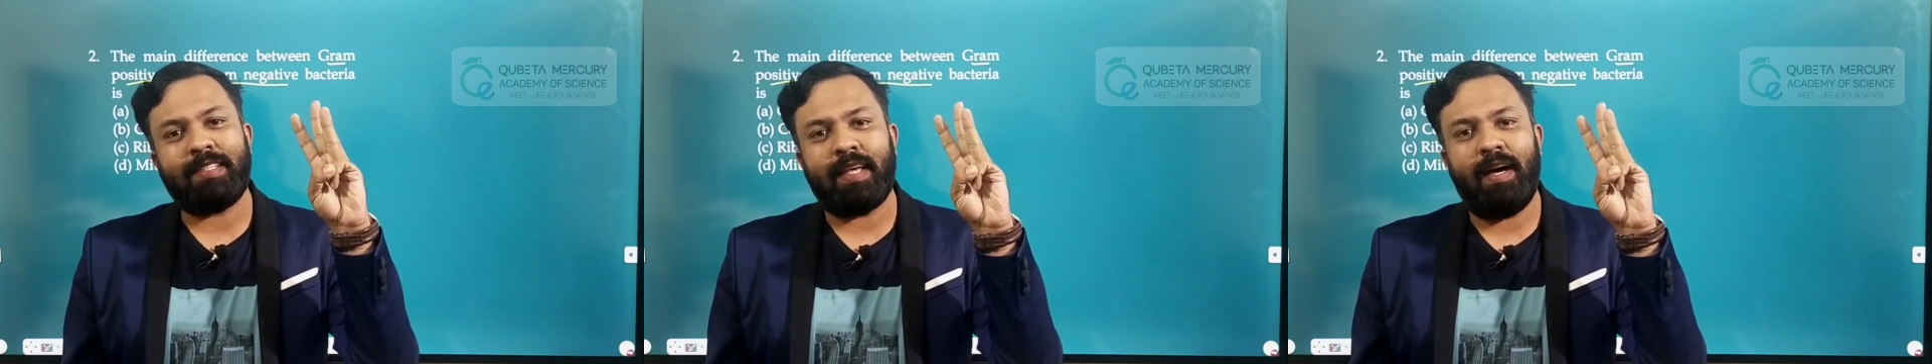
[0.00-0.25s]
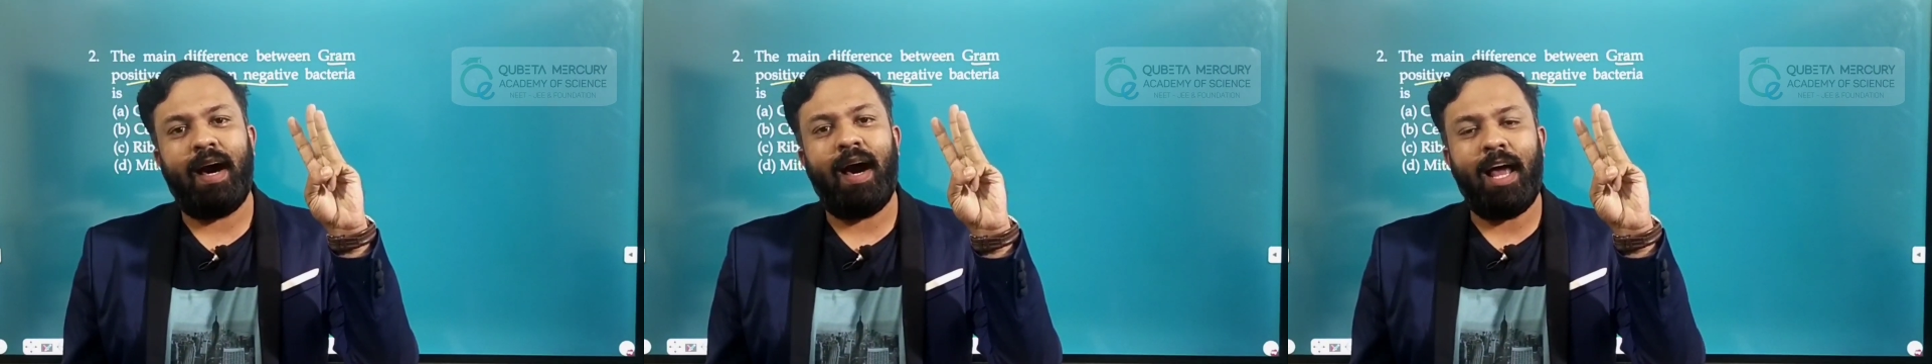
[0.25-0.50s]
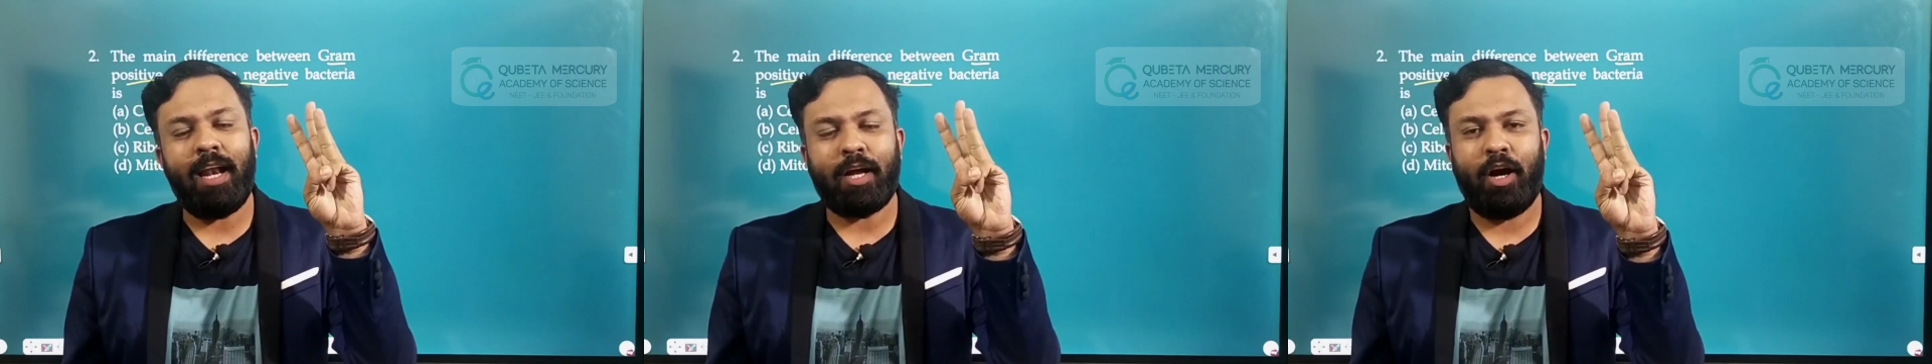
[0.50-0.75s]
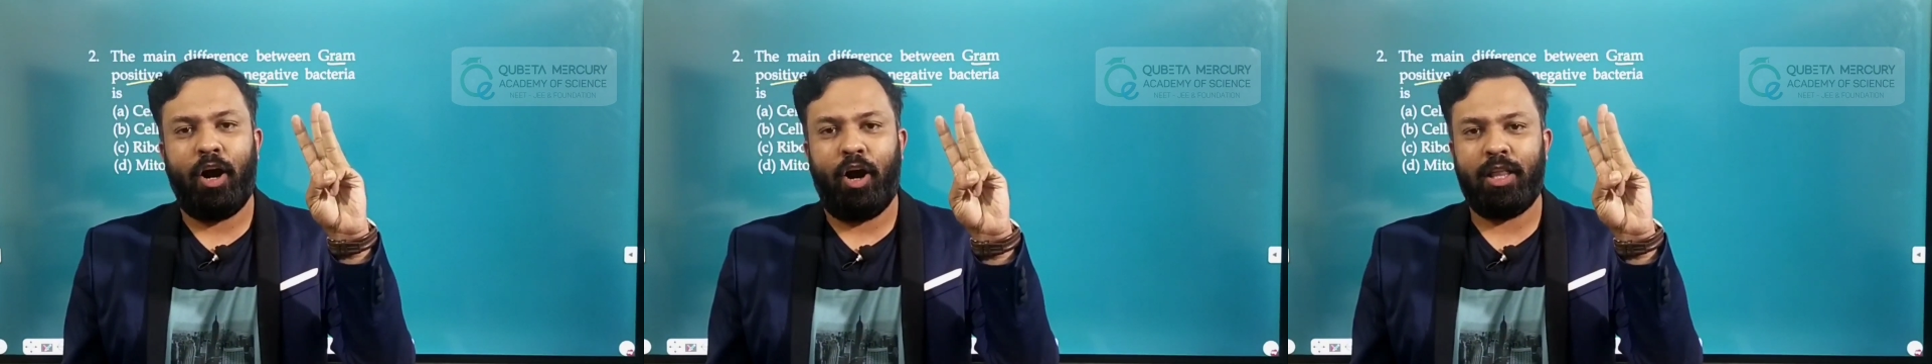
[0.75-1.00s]

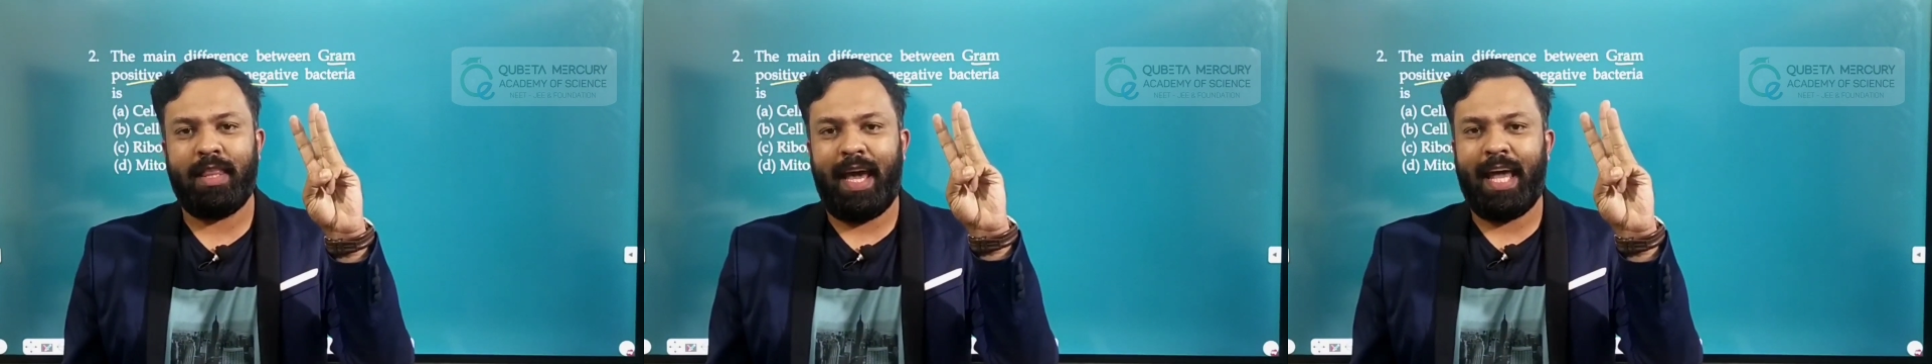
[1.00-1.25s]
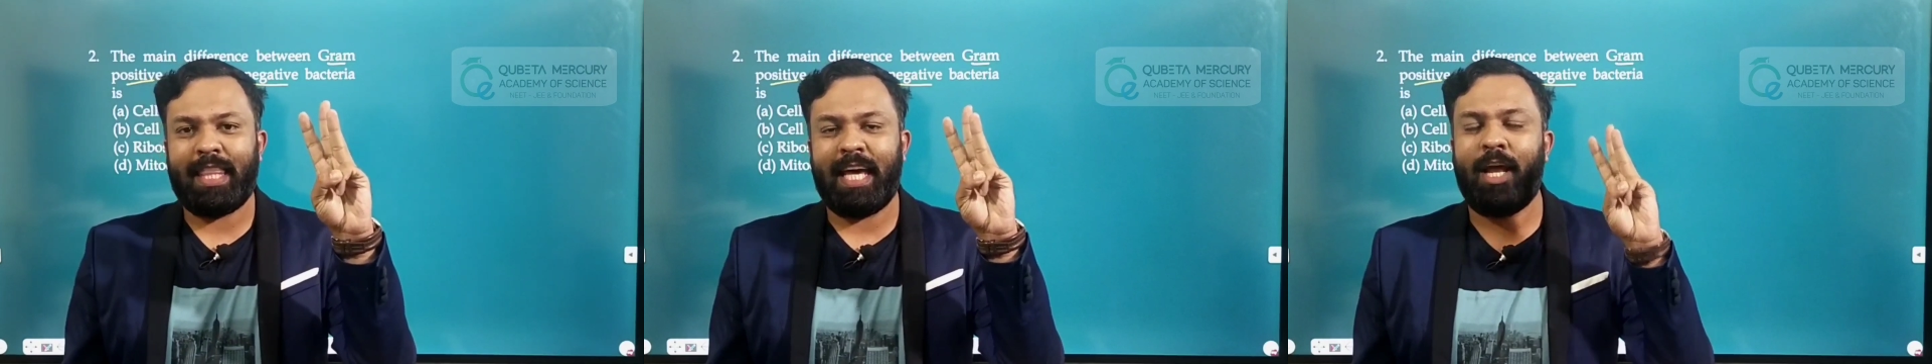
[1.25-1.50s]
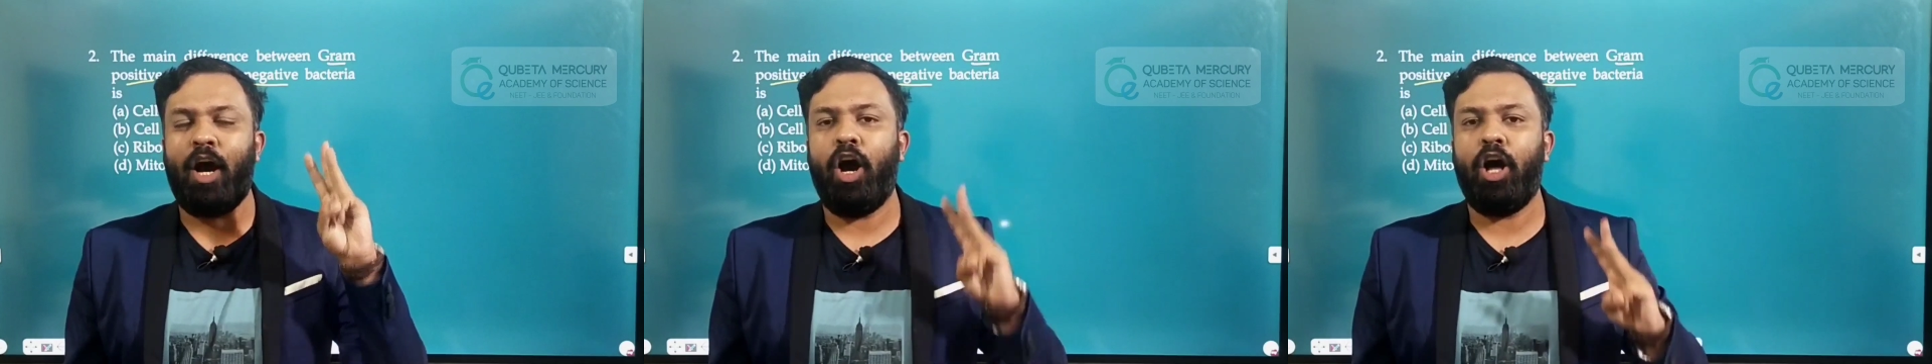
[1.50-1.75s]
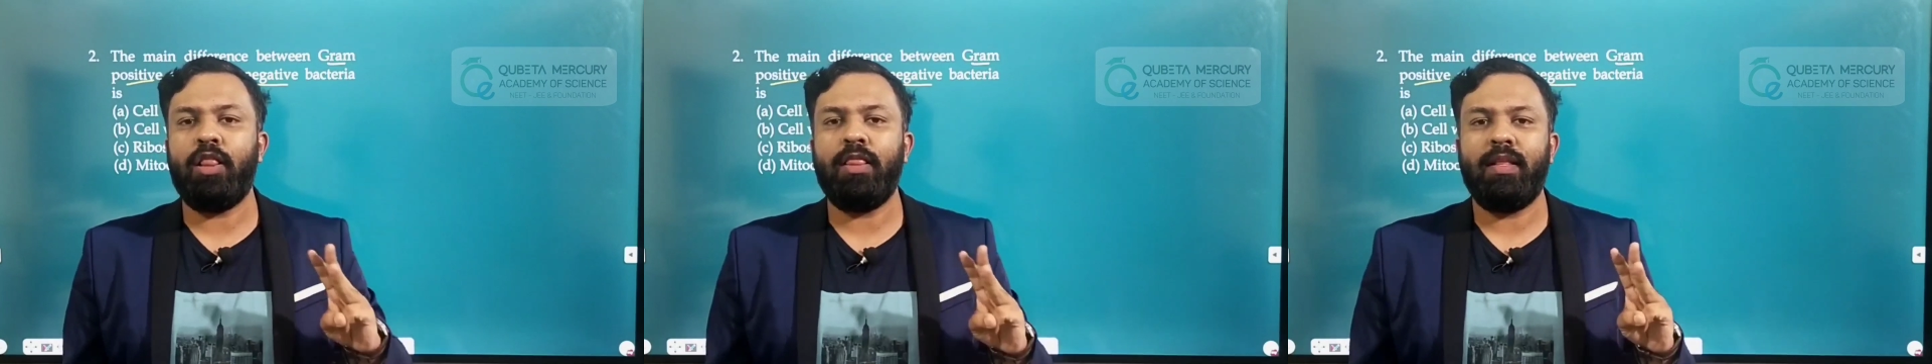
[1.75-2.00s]
alcohol, the
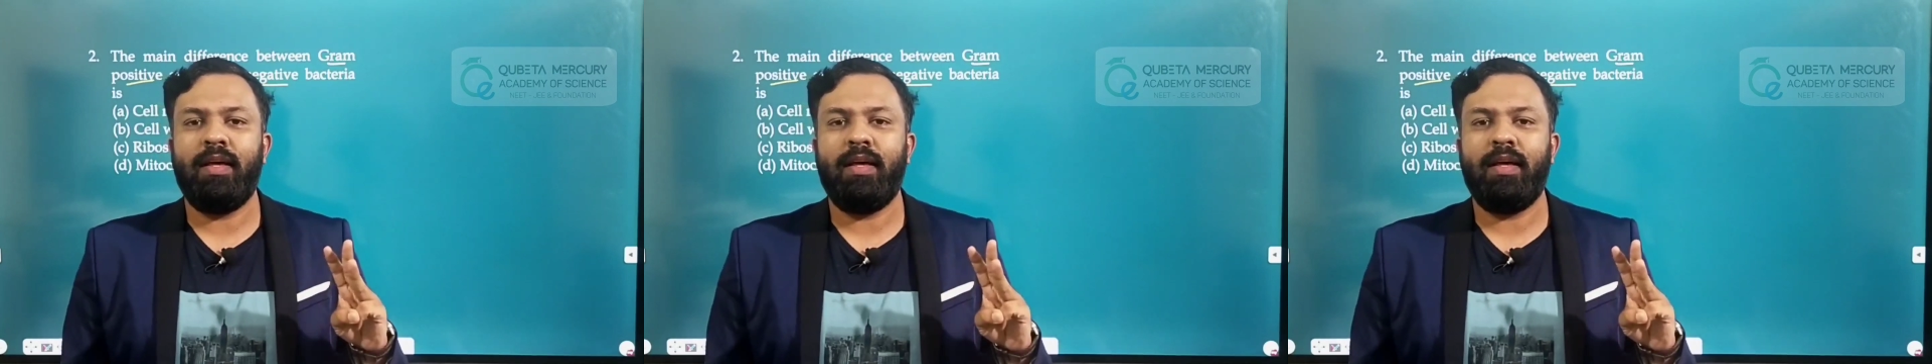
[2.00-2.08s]
ethanol,